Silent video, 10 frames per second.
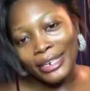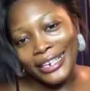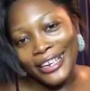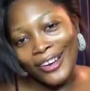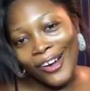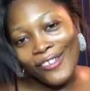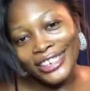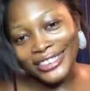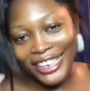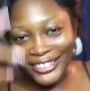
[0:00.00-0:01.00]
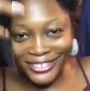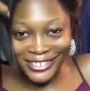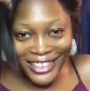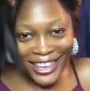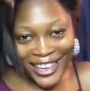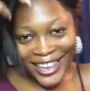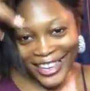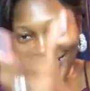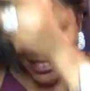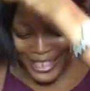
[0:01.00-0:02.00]
mini conversation.
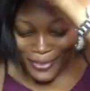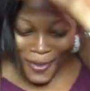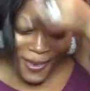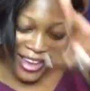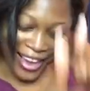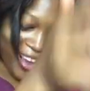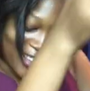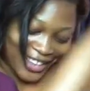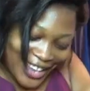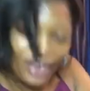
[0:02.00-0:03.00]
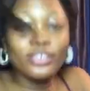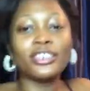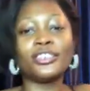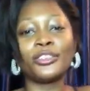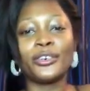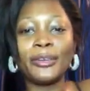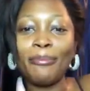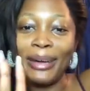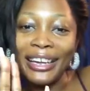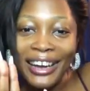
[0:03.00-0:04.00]
Okay, sorry.
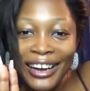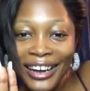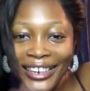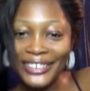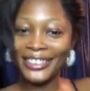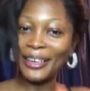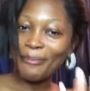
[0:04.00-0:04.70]
Hi guys.